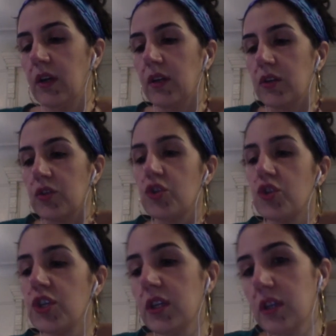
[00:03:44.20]

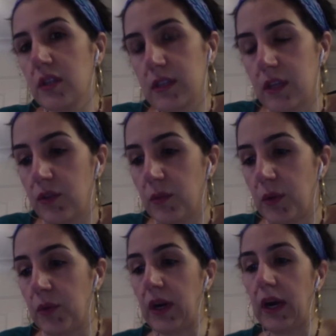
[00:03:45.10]
She does not
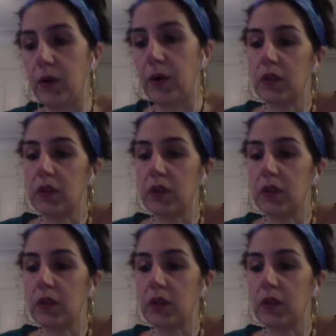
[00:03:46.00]
remember how it